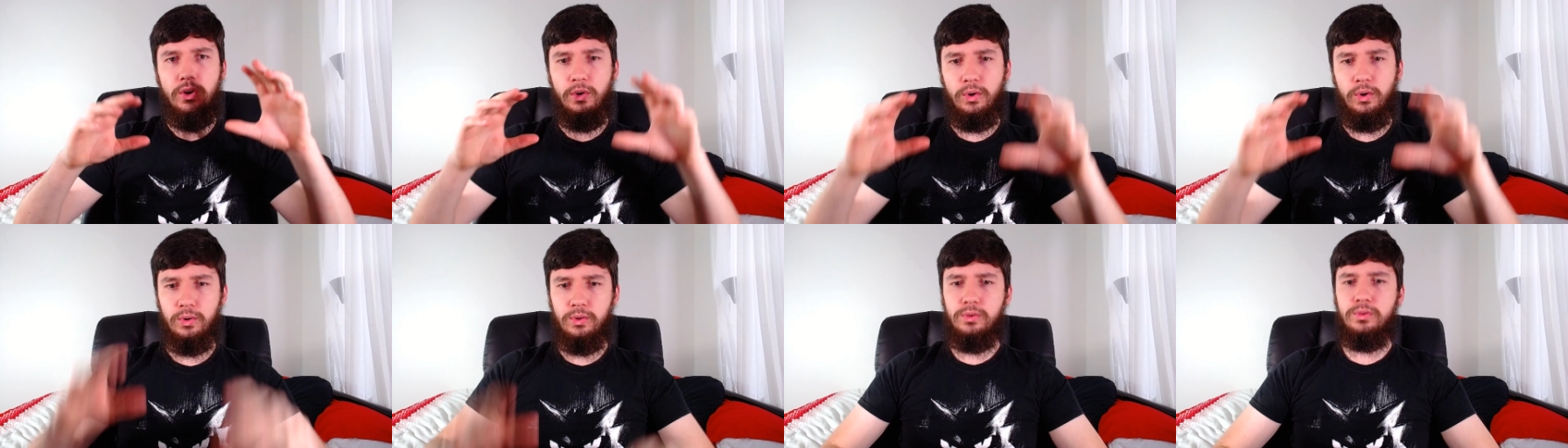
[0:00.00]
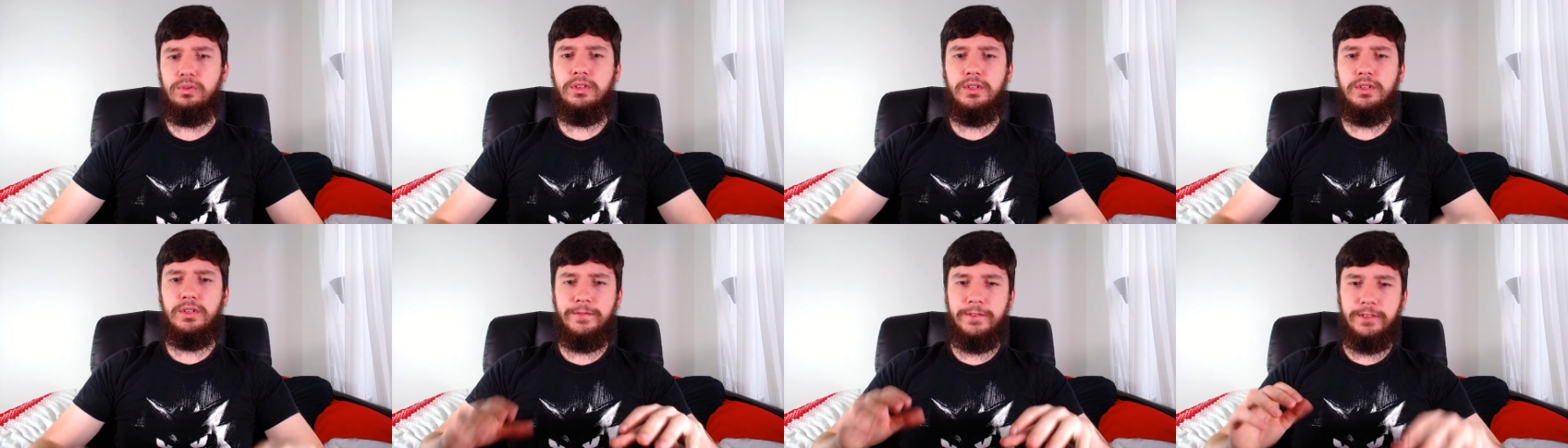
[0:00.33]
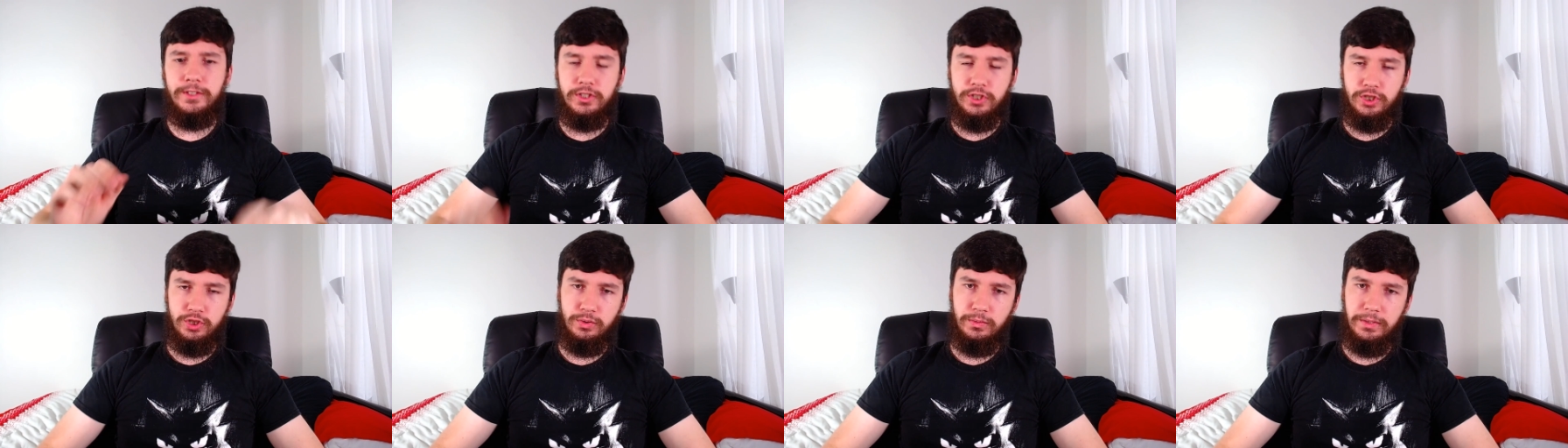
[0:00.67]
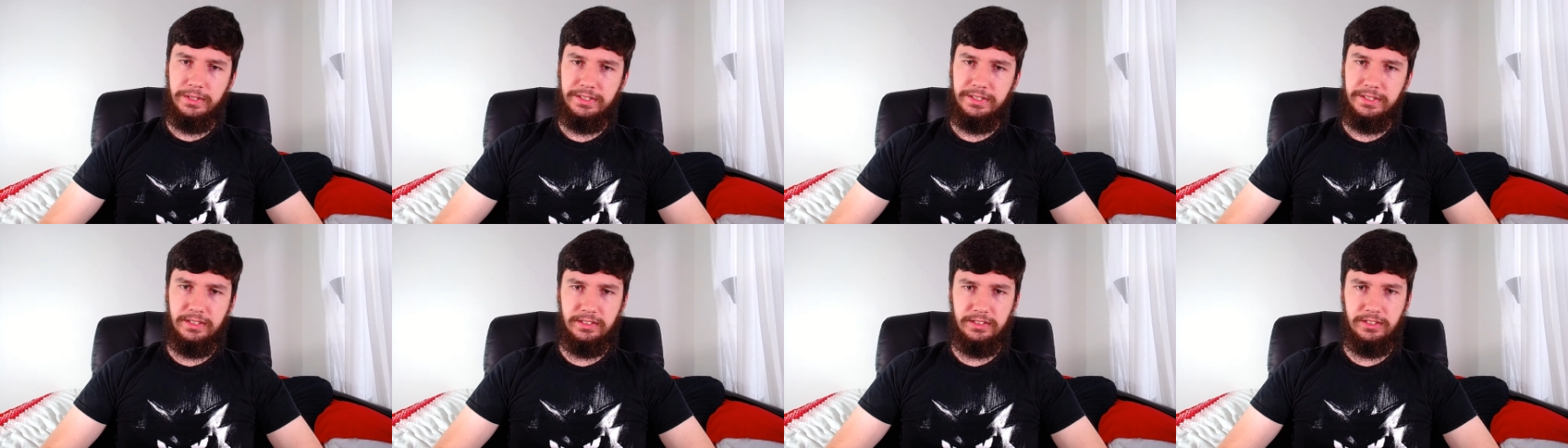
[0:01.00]
all of the
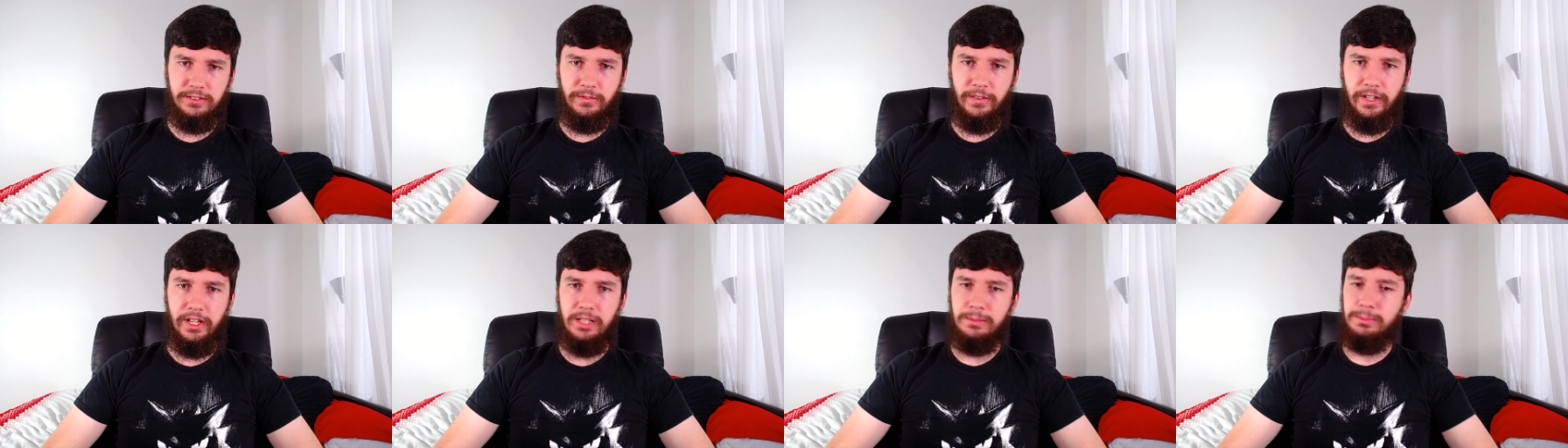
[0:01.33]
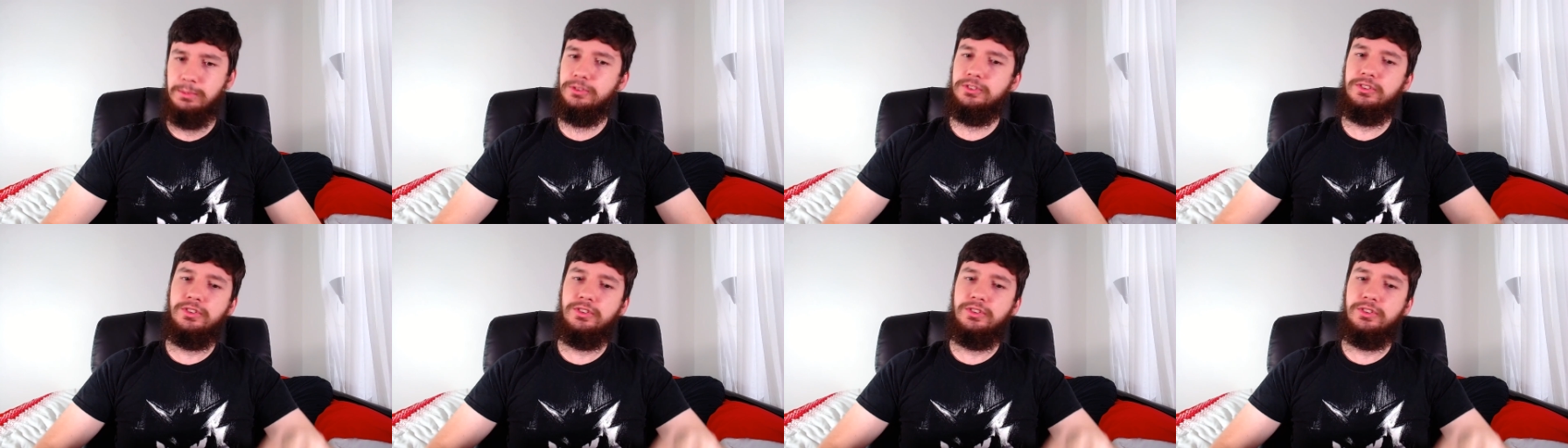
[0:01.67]
choice that's available.